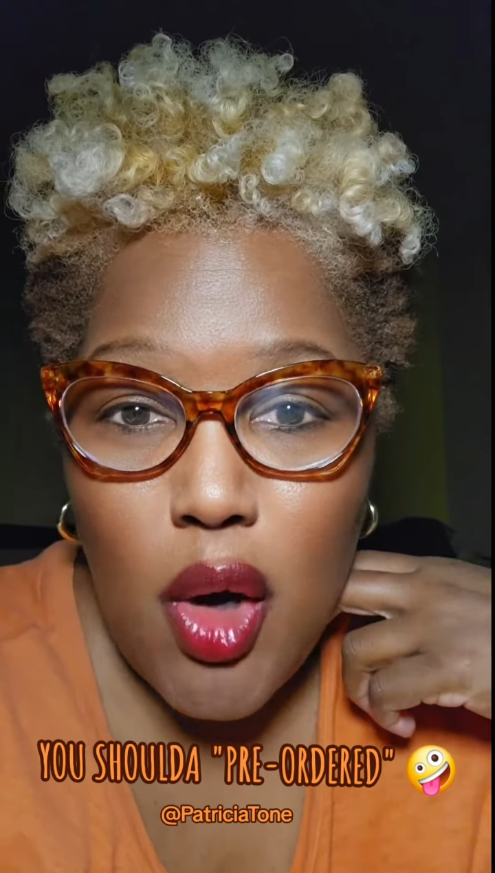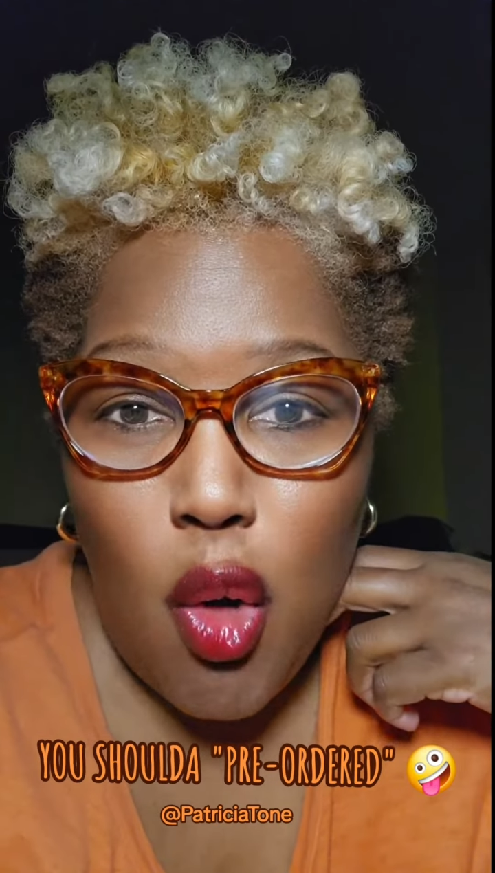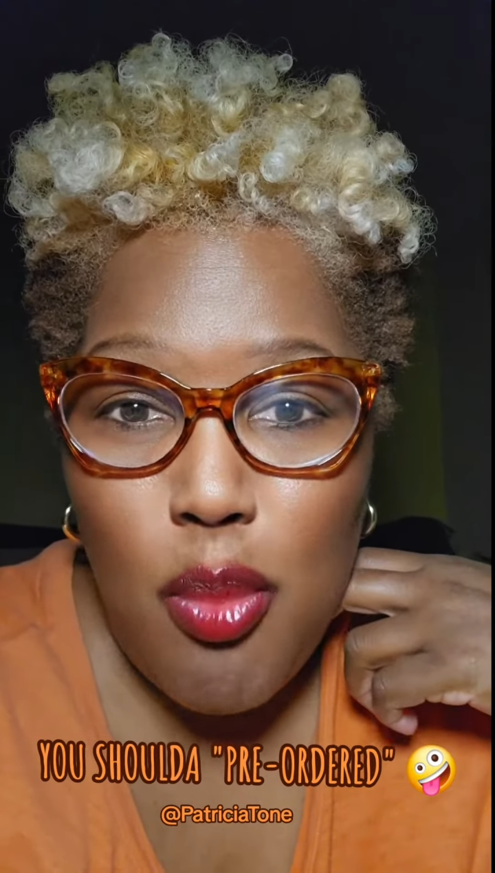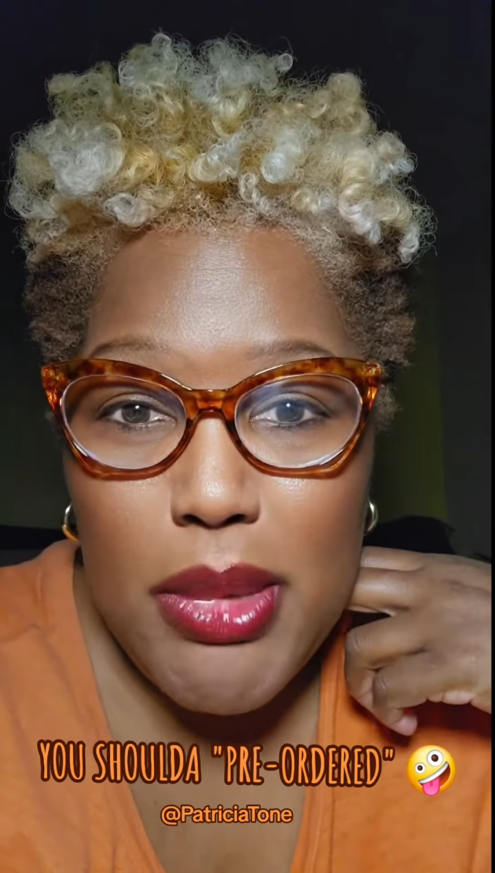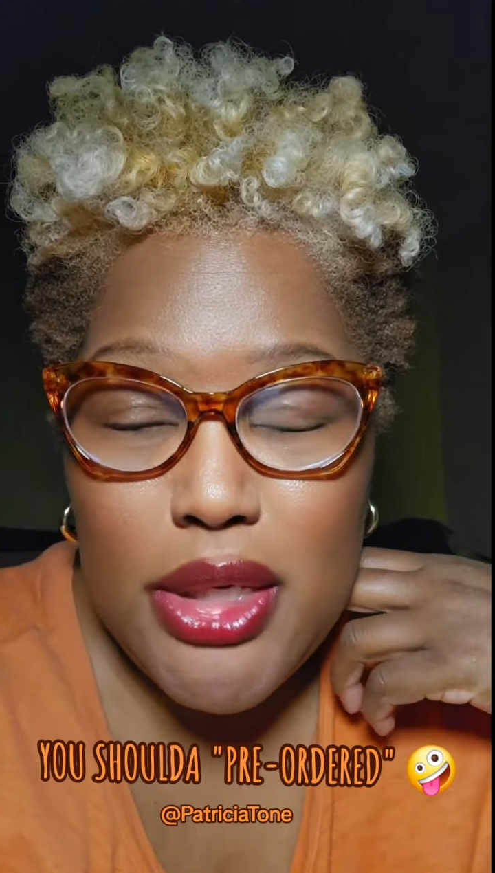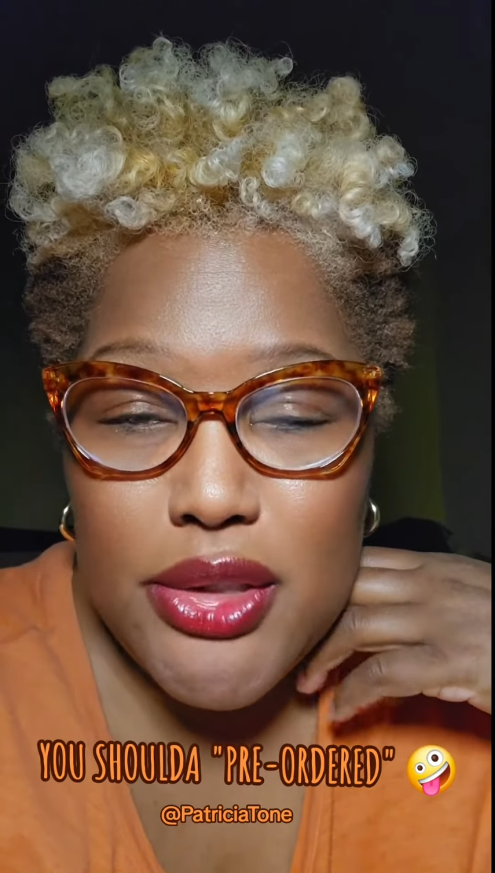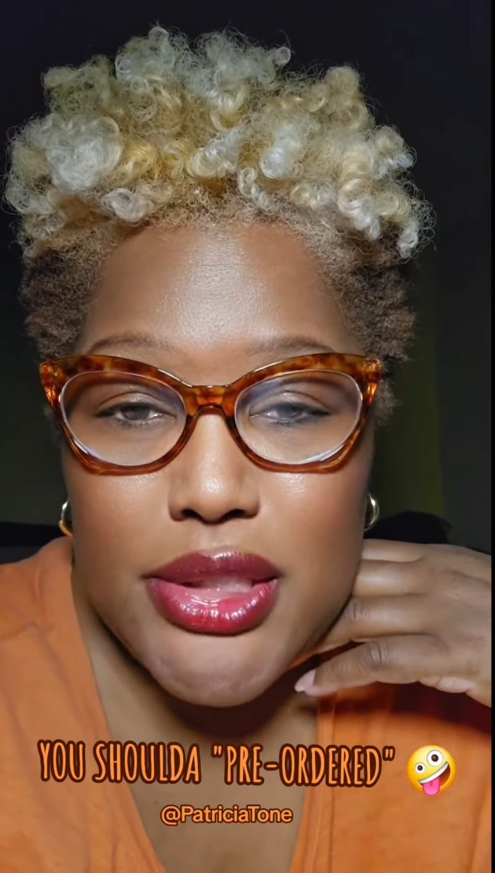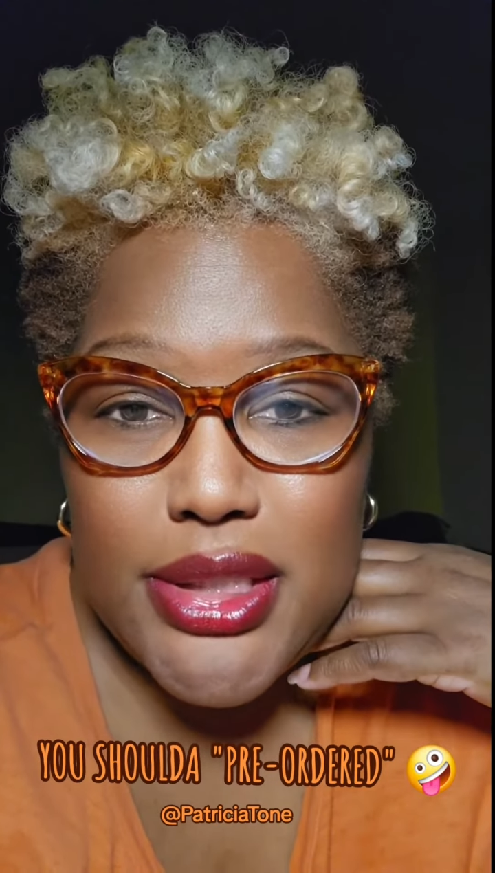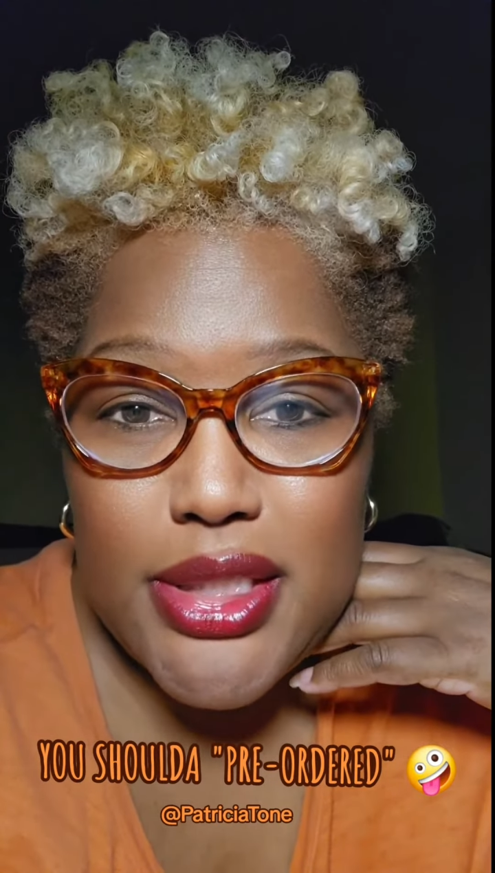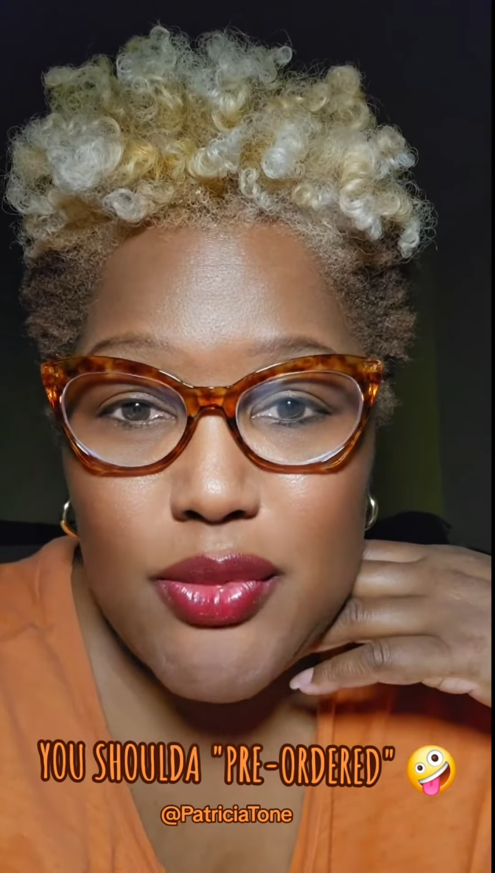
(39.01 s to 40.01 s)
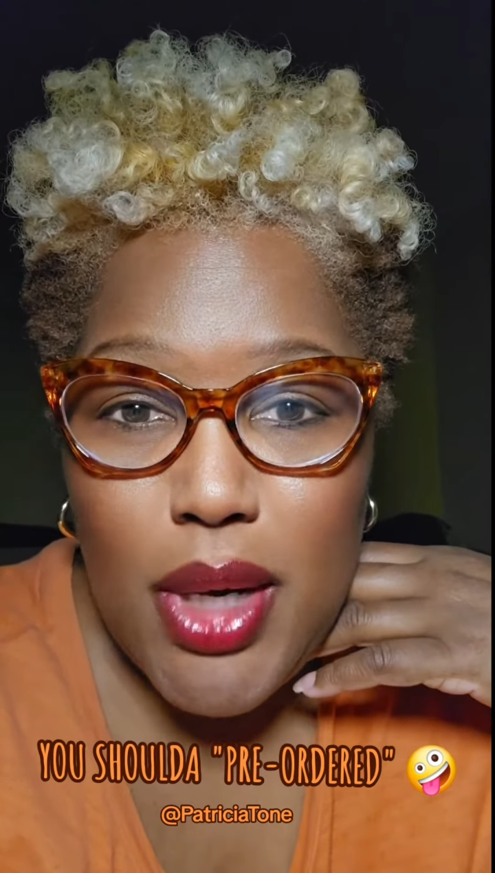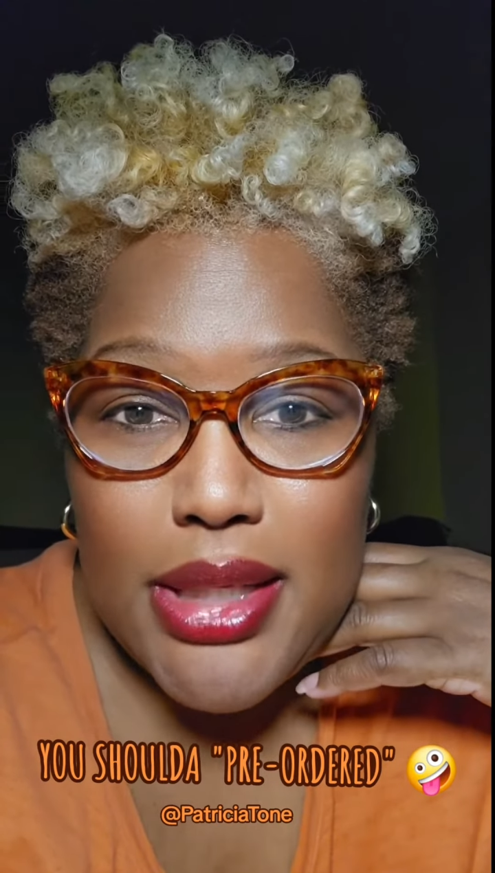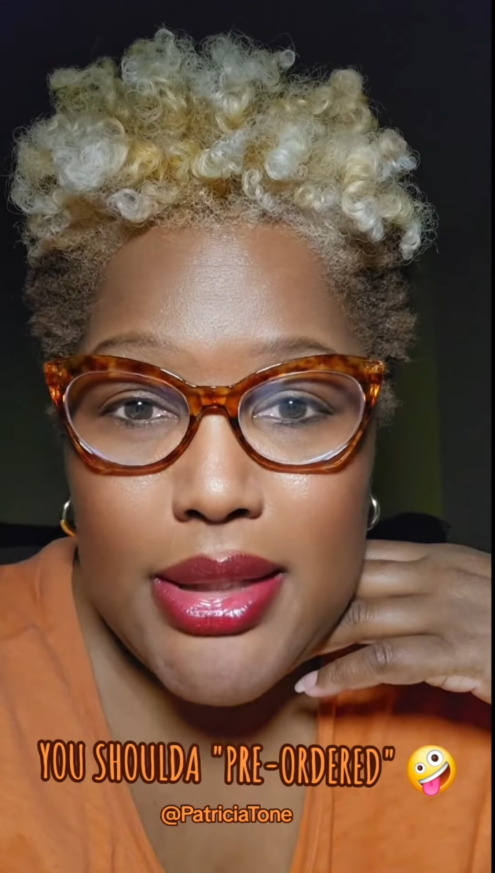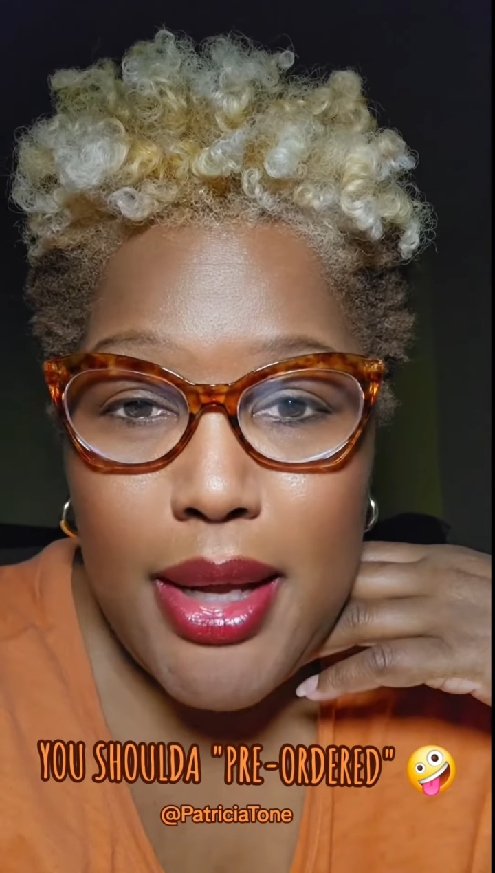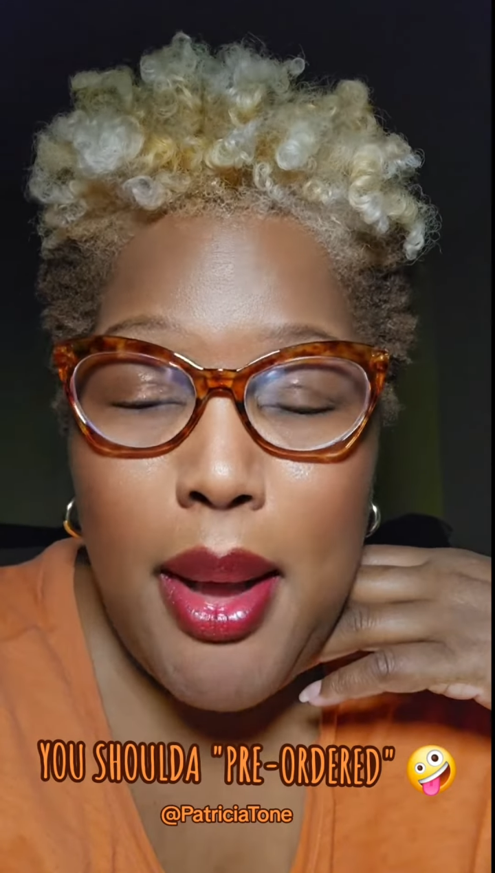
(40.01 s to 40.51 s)
oatmeal cookies
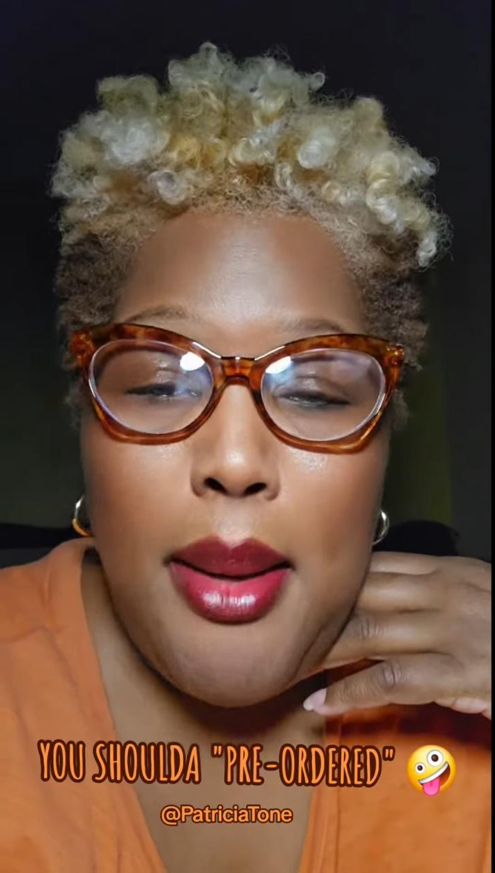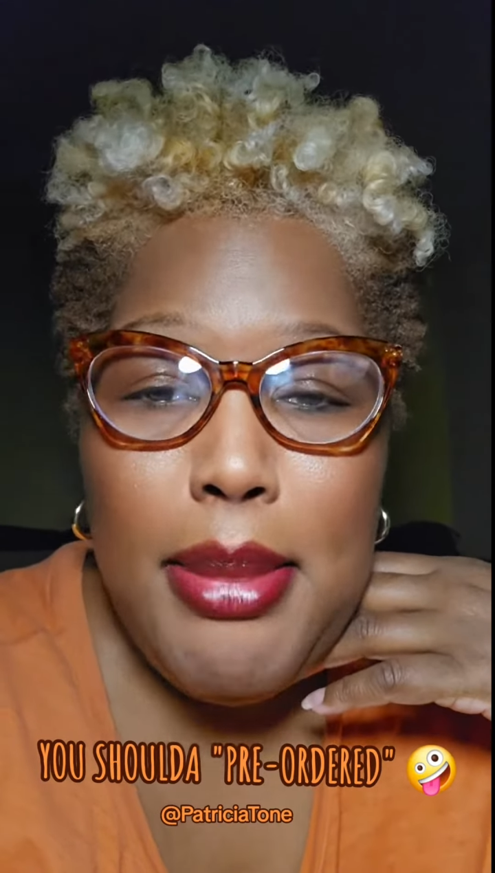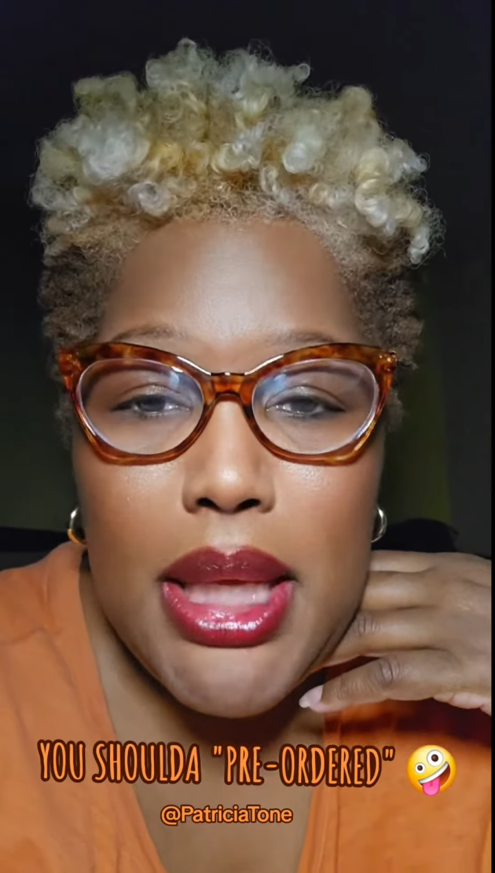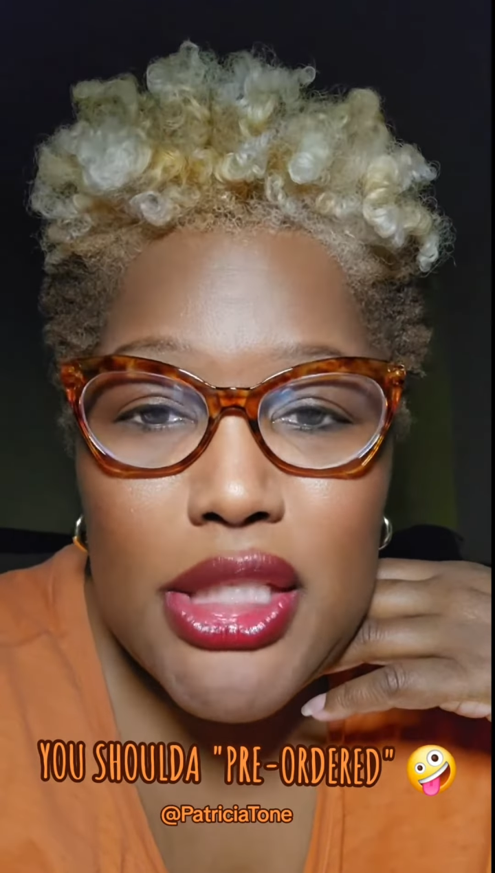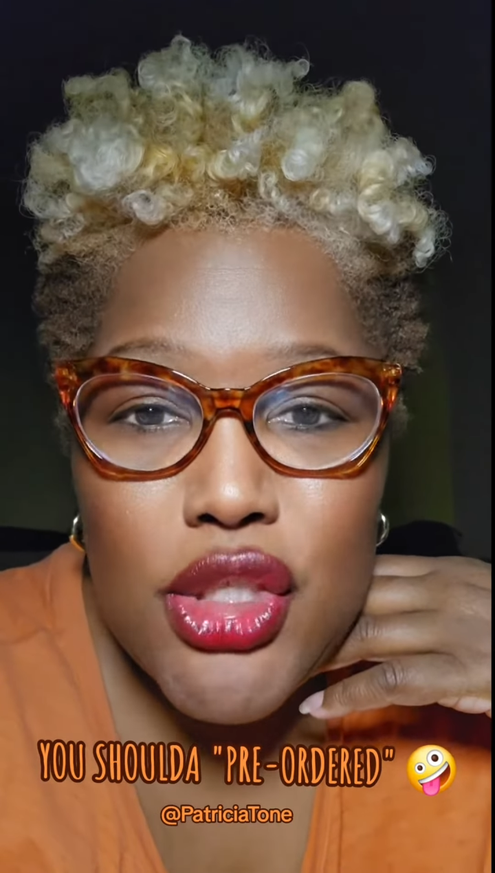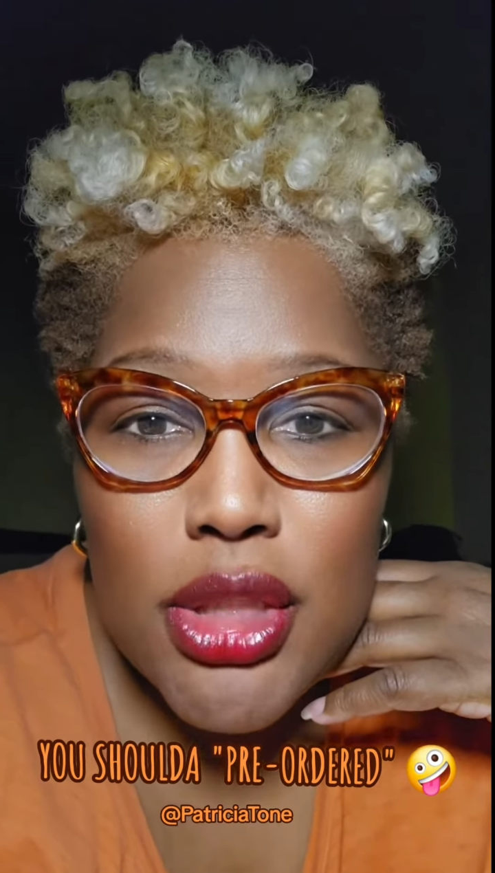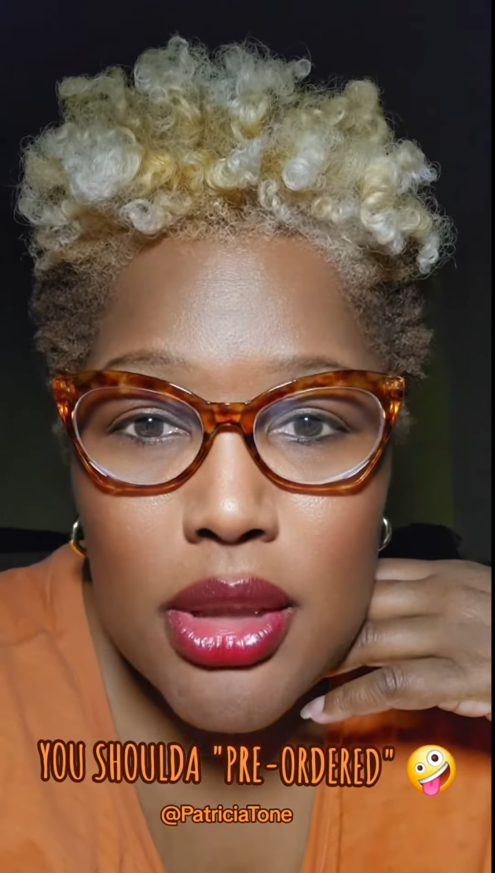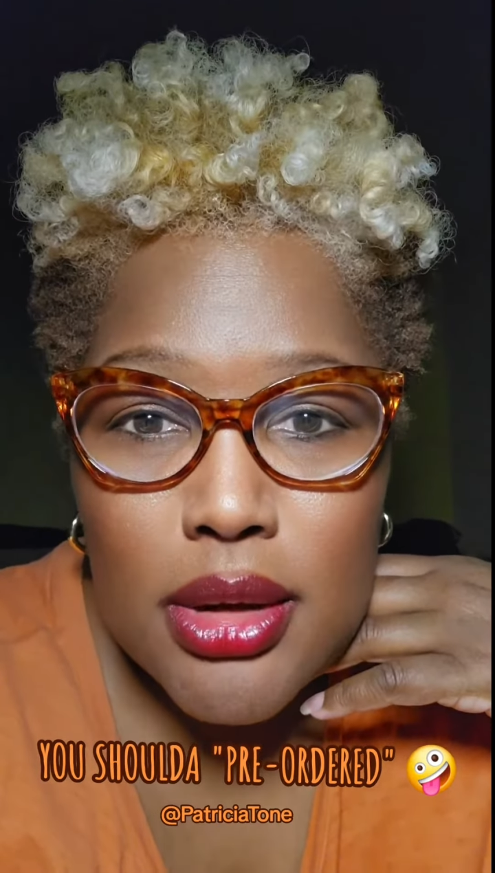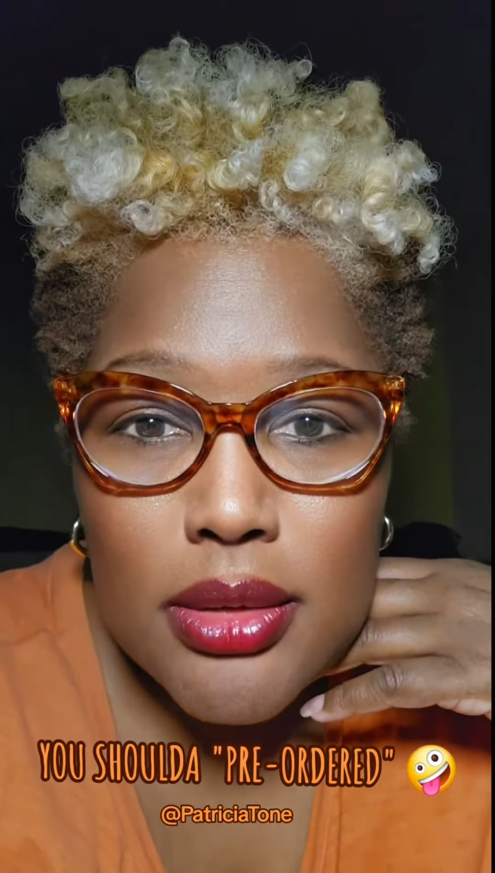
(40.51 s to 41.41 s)
right there. Bitch,